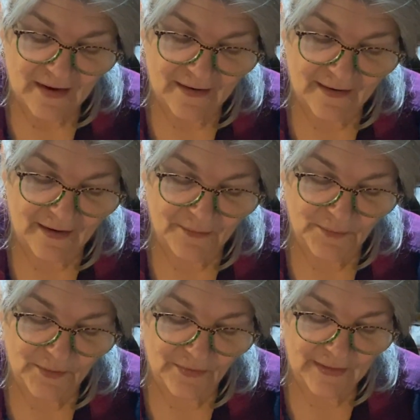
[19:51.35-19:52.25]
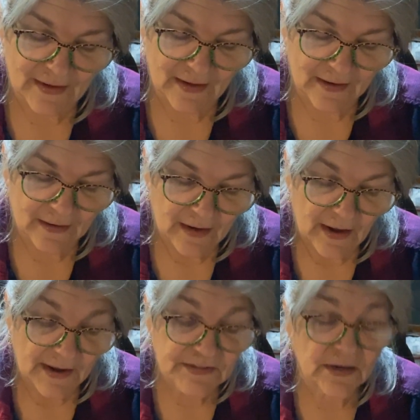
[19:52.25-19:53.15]
a real thing.
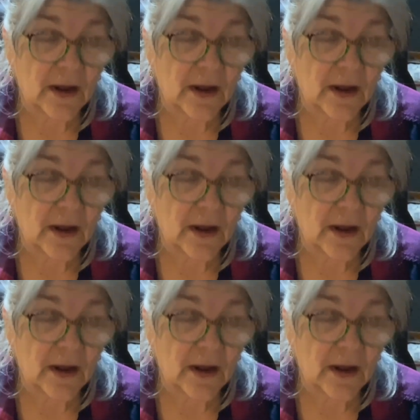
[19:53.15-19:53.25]
I said,